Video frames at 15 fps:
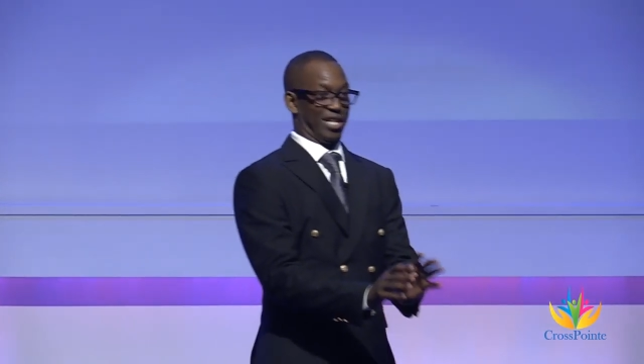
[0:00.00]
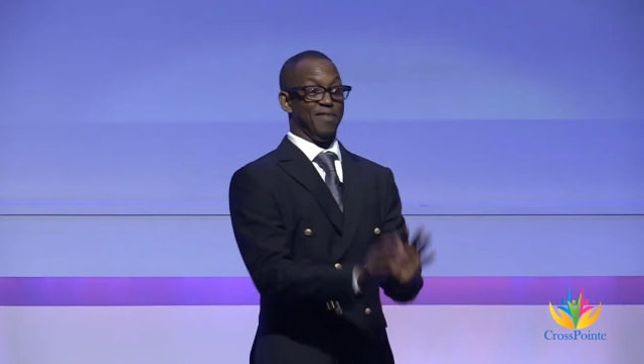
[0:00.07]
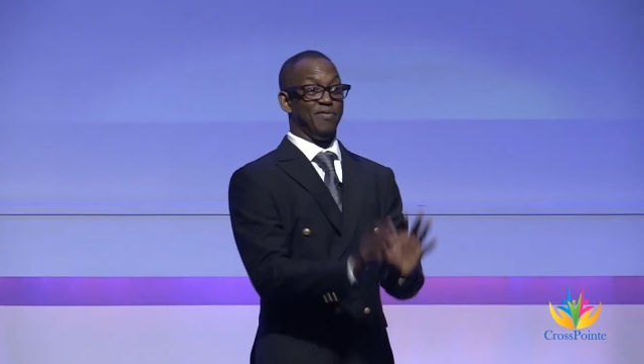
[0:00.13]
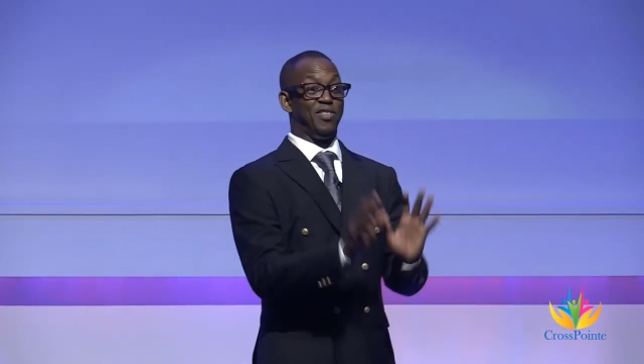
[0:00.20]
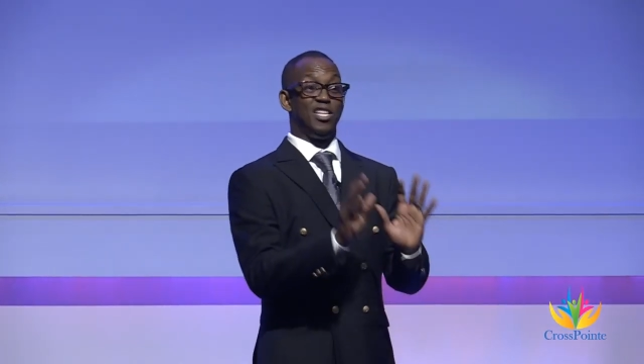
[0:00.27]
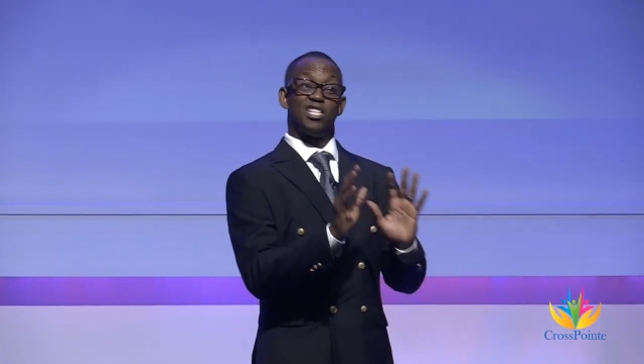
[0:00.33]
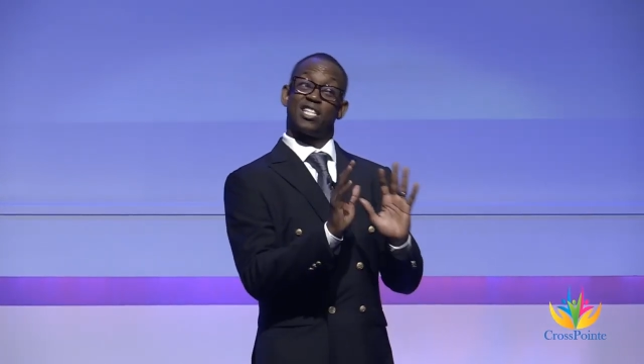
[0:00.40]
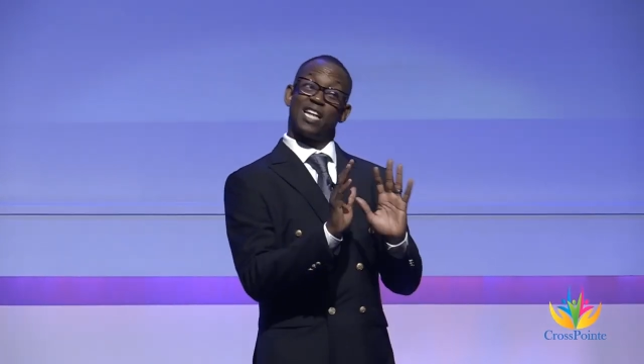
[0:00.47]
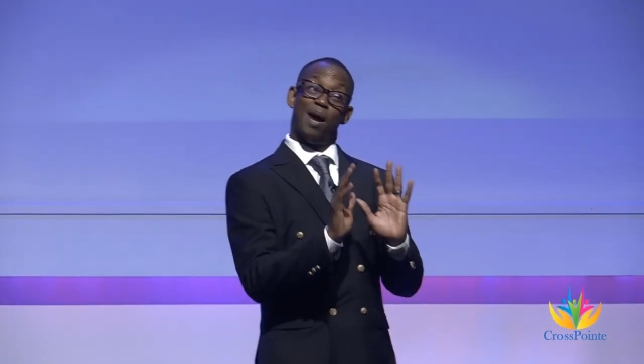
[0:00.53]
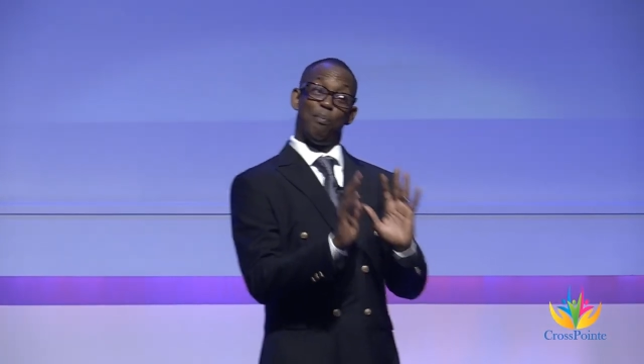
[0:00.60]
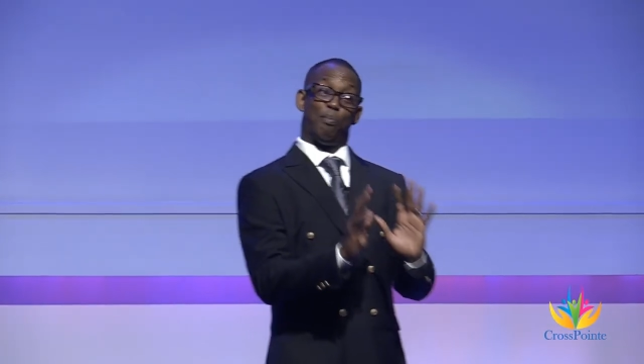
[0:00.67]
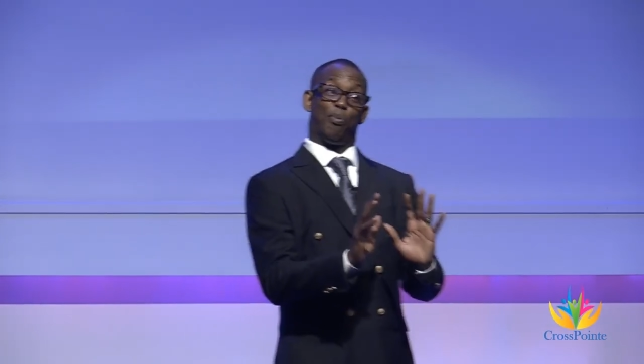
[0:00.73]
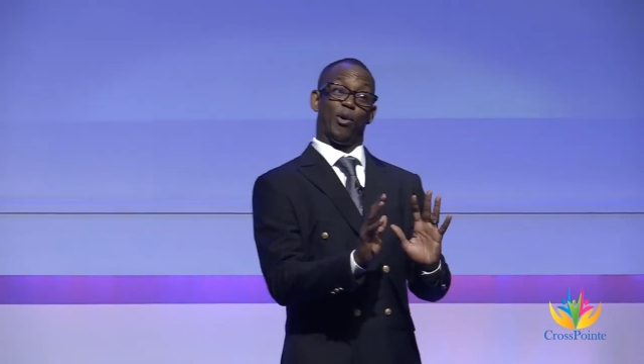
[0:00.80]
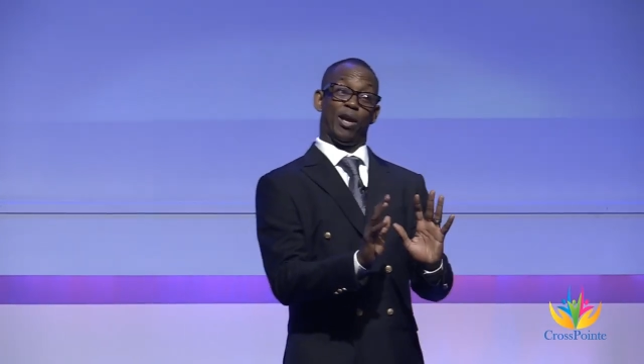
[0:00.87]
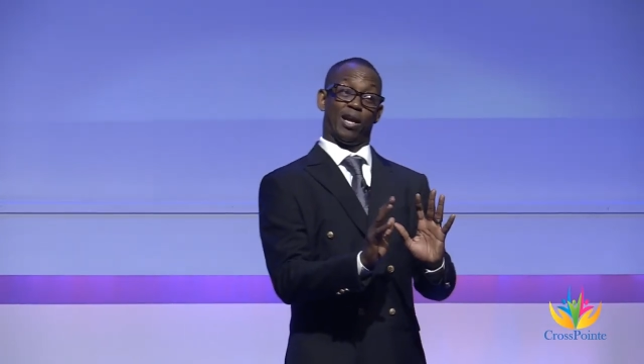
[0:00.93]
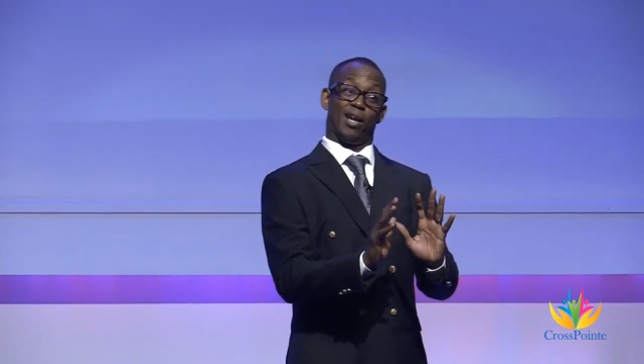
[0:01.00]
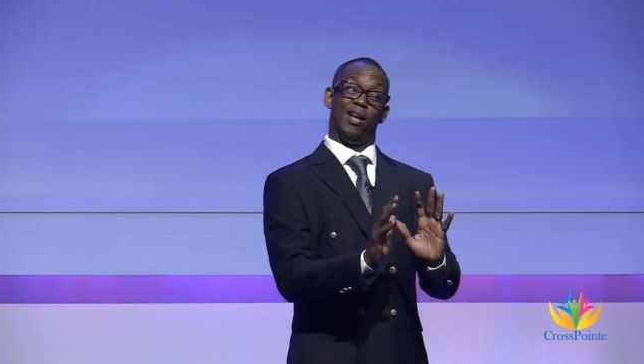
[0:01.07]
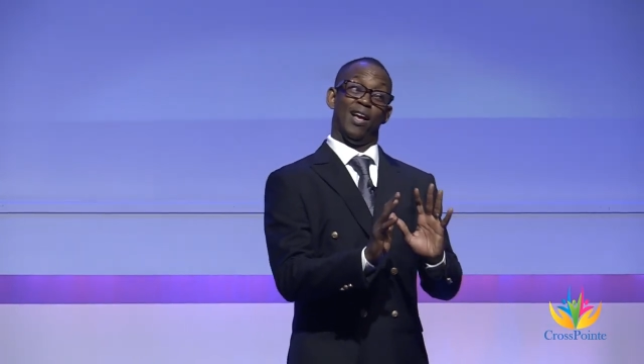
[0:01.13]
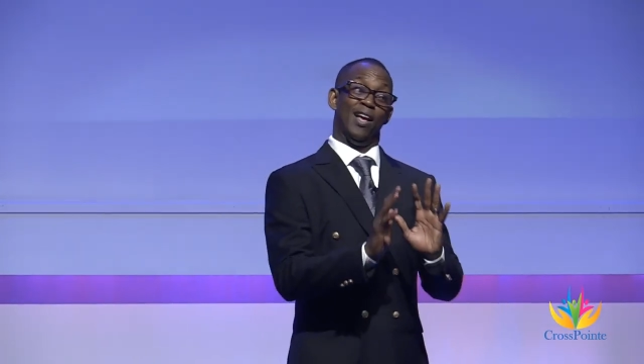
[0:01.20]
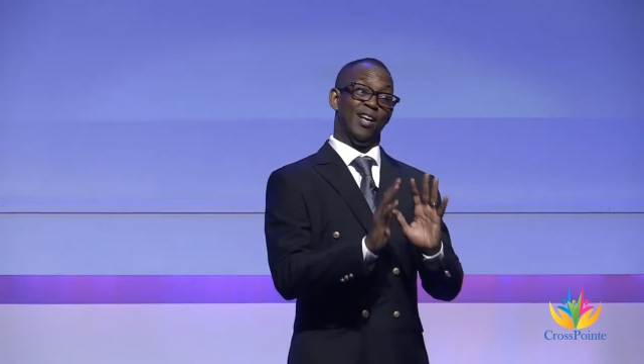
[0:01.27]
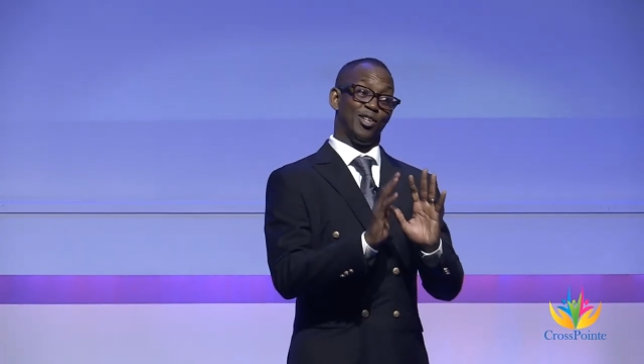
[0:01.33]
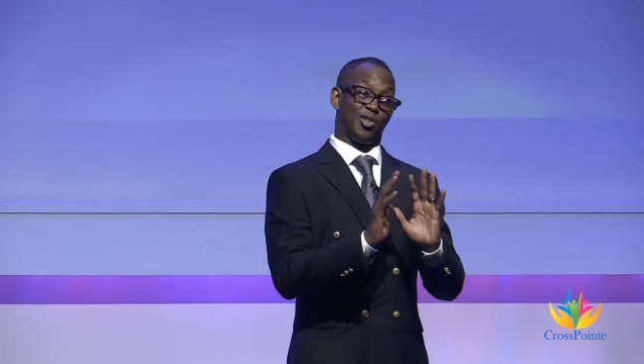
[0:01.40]
if this cup break,
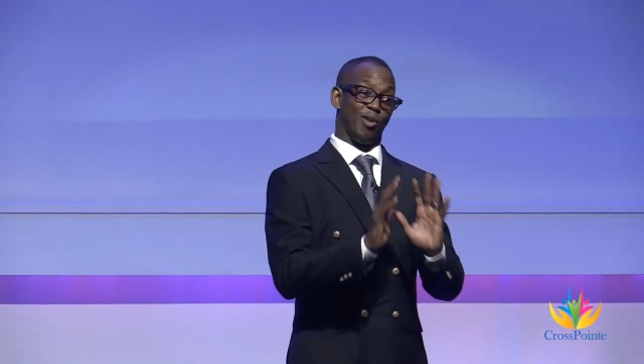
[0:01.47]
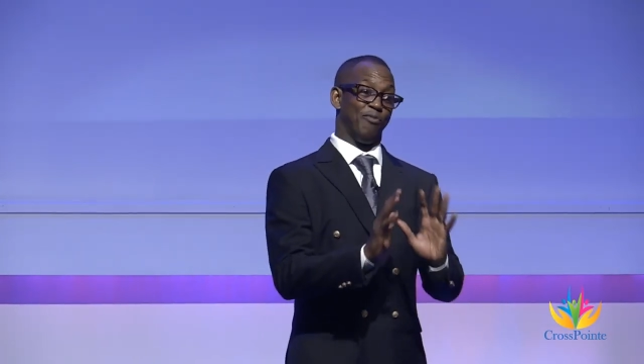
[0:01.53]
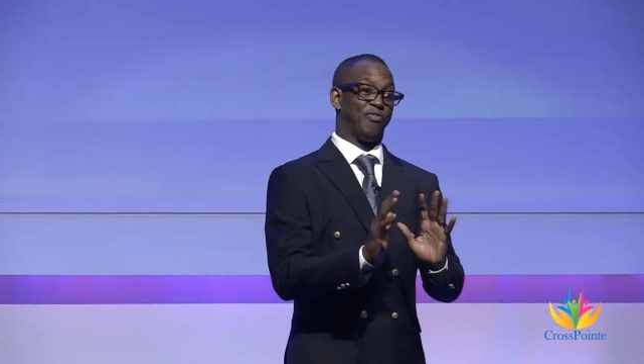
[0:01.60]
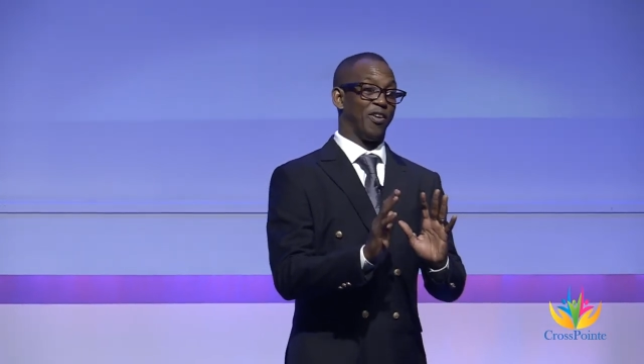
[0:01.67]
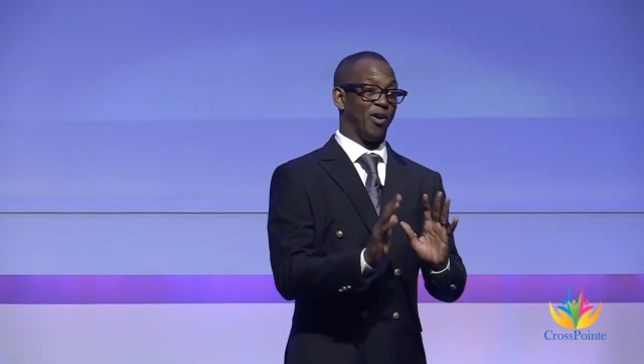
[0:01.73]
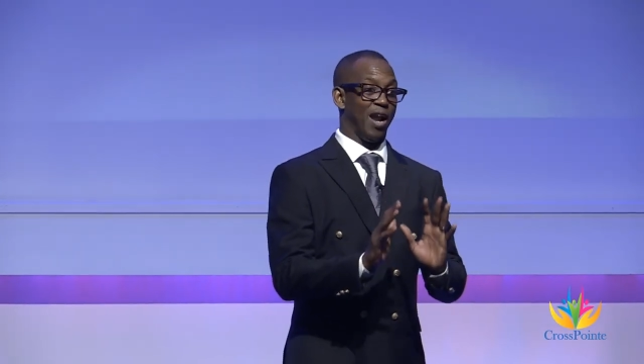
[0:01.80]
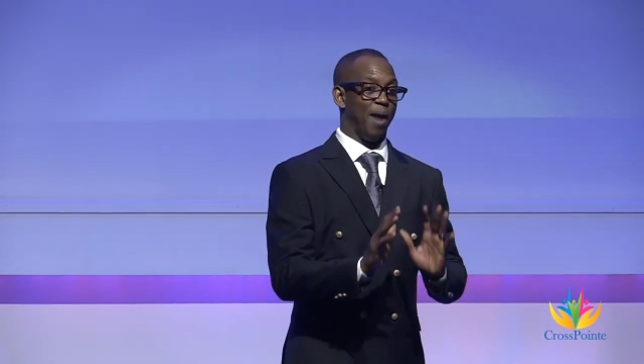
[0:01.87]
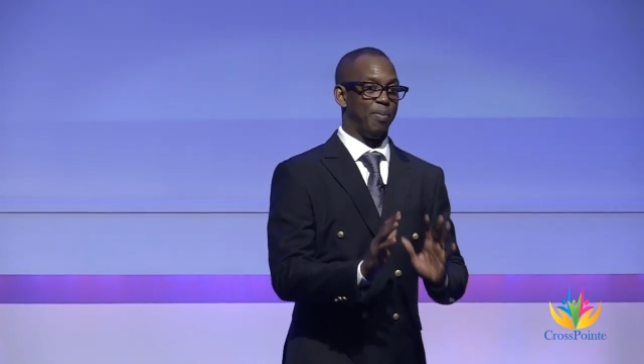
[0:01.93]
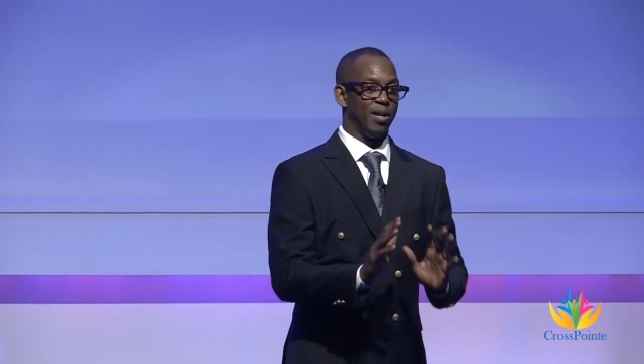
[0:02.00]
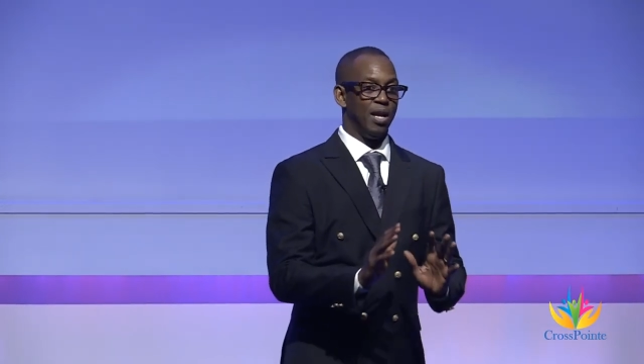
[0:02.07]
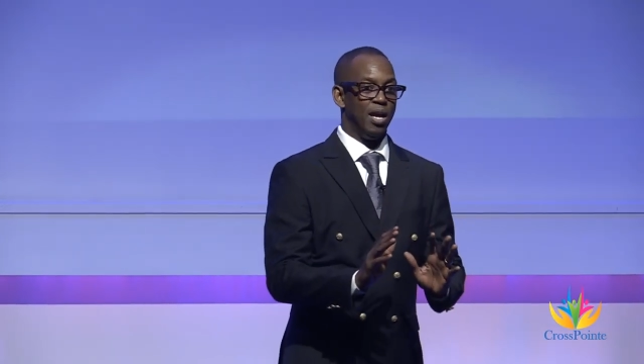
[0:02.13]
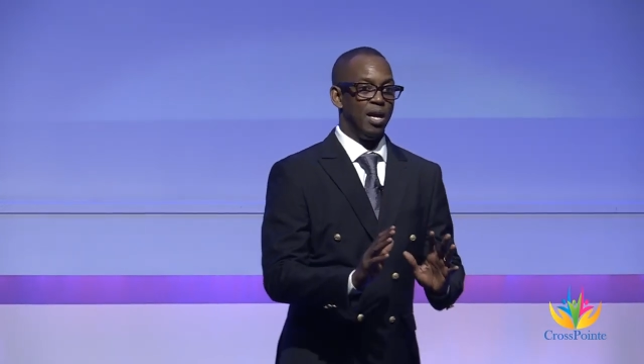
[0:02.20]
something will happen.